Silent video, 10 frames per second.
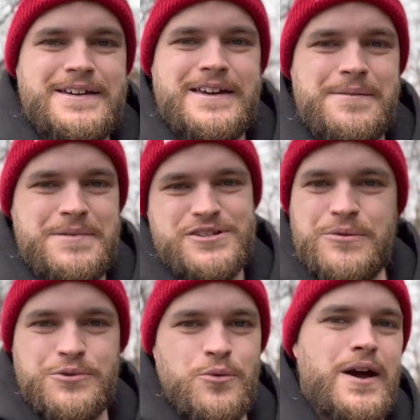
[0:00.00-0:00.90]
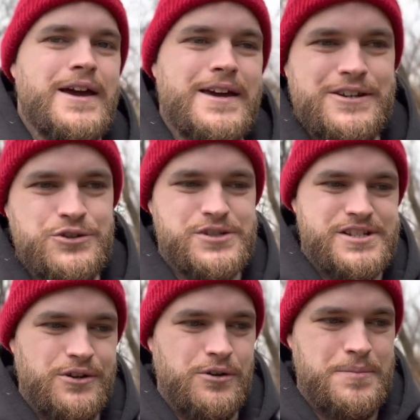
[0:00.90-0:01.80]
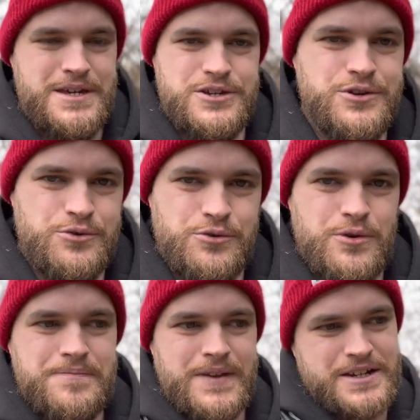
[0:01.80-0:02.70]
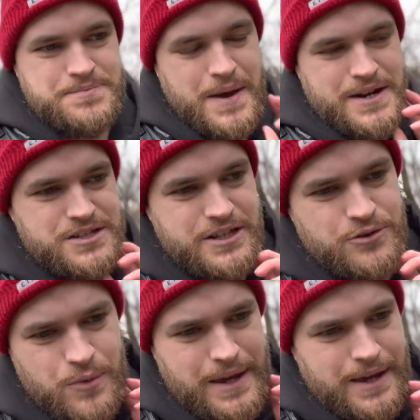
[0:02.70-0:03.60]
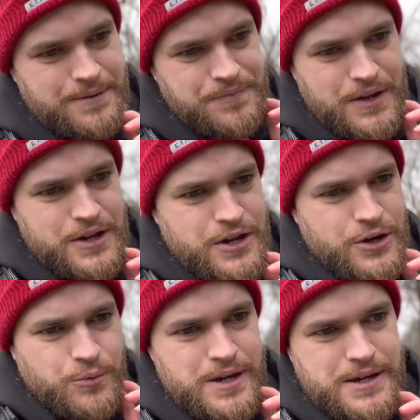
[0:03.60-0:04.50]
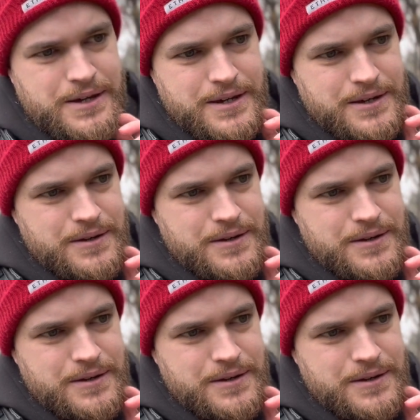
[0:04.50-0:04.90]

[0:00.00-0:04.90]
can be stripped away and you still be you, especially when we